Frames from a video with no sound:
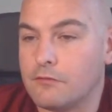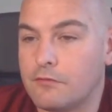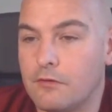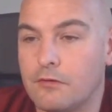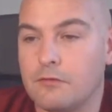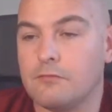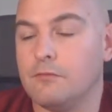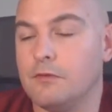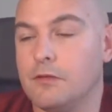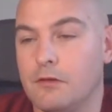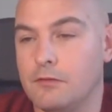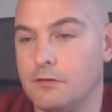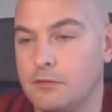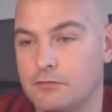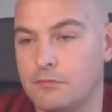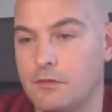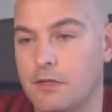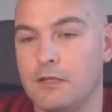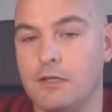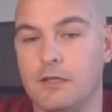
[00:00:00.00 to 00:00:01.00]
So, in
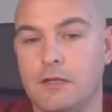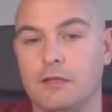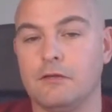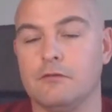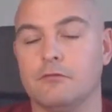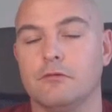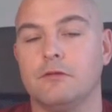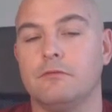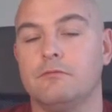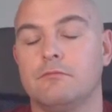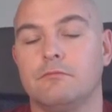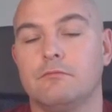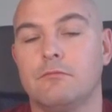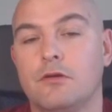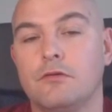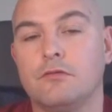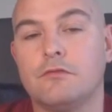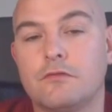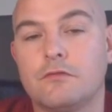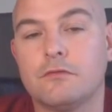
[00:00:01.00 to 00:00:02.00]
training or in
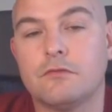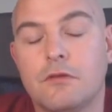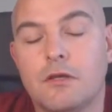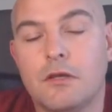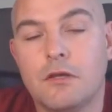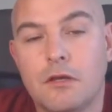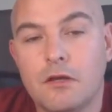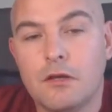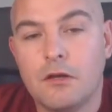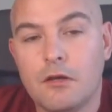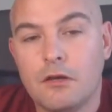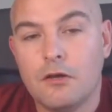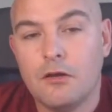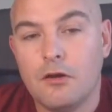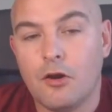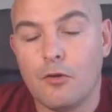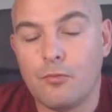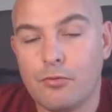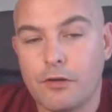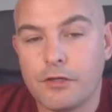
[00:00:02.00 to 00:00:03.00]
most
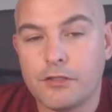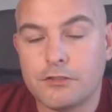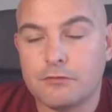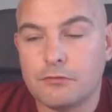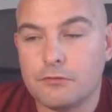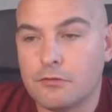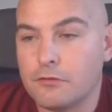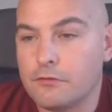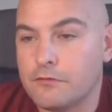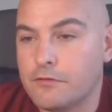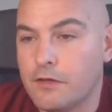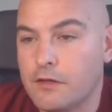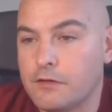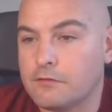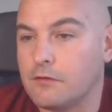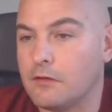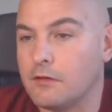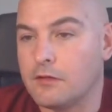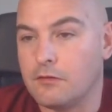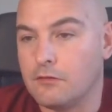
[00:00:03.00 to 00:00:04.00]
operational
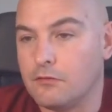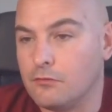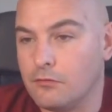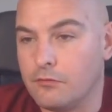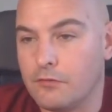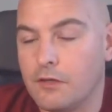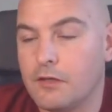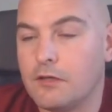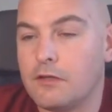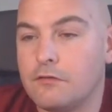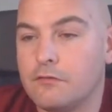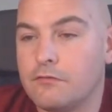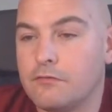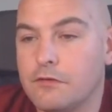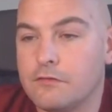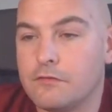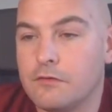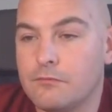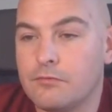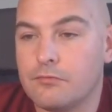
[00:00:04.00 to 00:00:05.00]
contexts, like in Northern Ireland, for
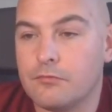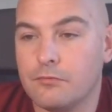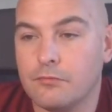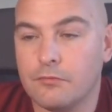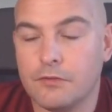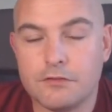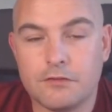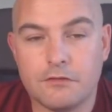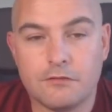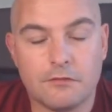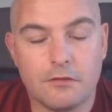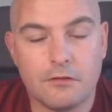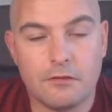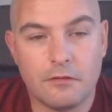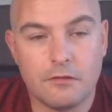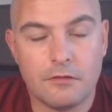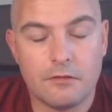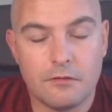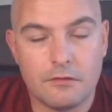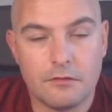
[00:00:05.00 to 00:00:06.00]
example, which is
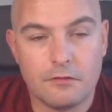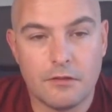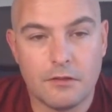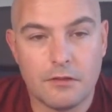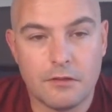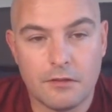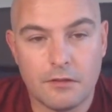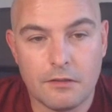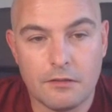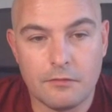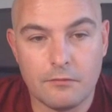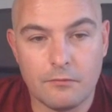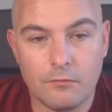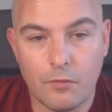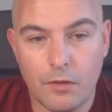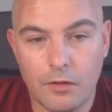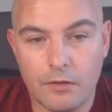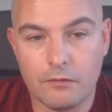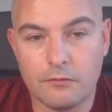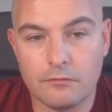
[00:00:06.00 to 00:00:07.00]

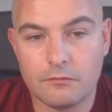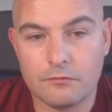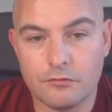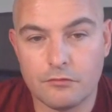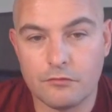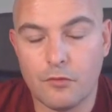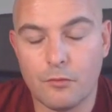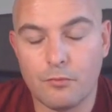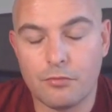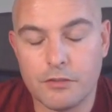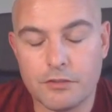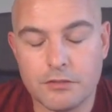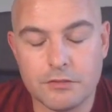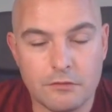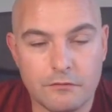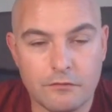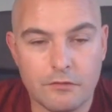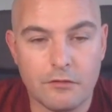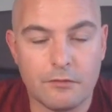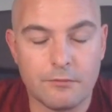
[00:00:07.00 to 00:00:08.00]
one sort of
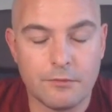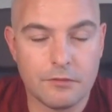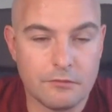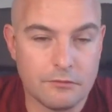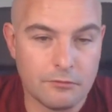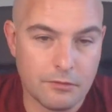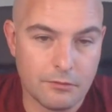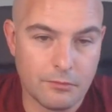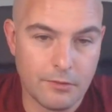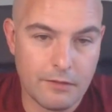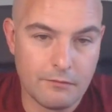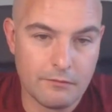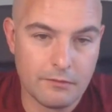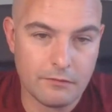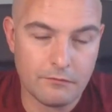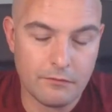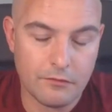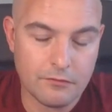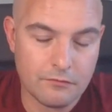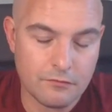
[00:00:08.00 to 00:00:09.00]
operational environment that we were heavily
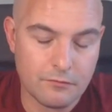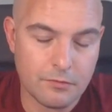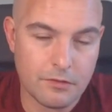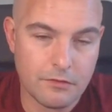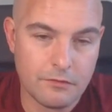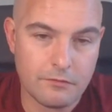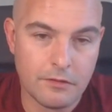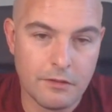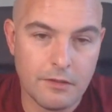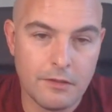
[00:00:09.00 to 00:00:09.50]
involved with,